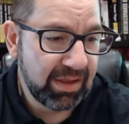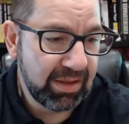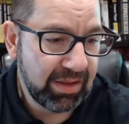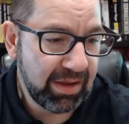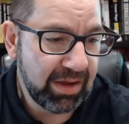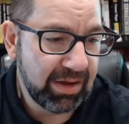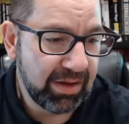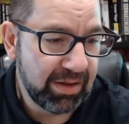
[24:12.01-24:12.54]

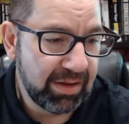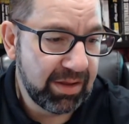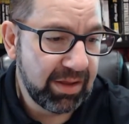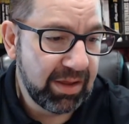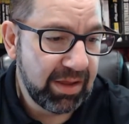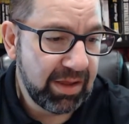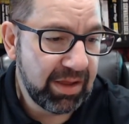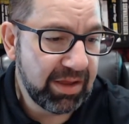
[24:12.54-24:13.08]
Yeah.
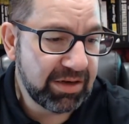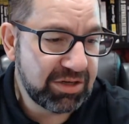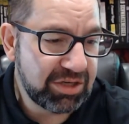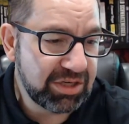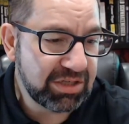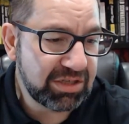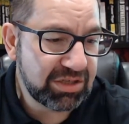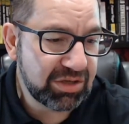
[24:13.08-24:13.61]
It
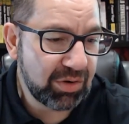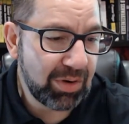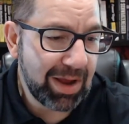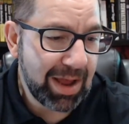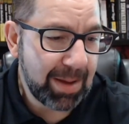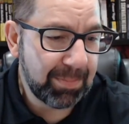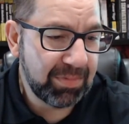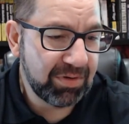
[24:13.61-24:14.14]
just so
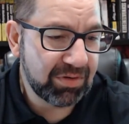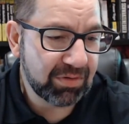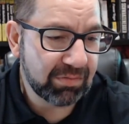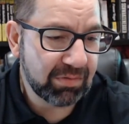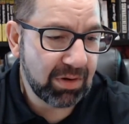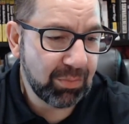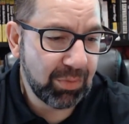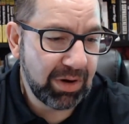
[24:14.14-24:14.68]
happens the
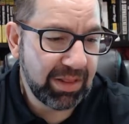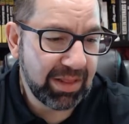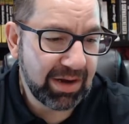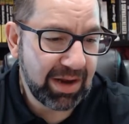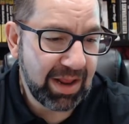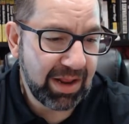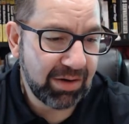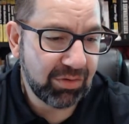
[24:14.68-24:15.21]
runway
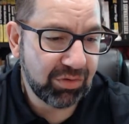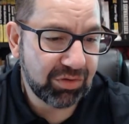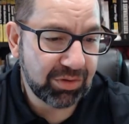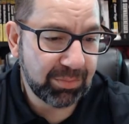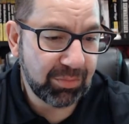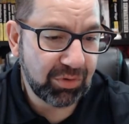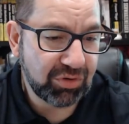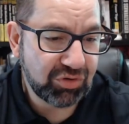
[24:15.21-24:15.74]
that handles
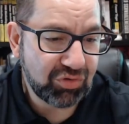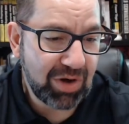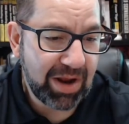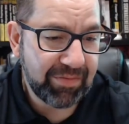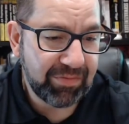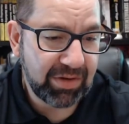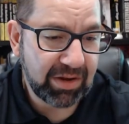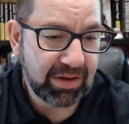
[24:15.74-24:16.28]
the most
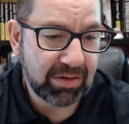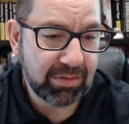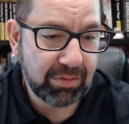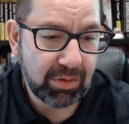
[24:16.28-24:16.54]
traffic,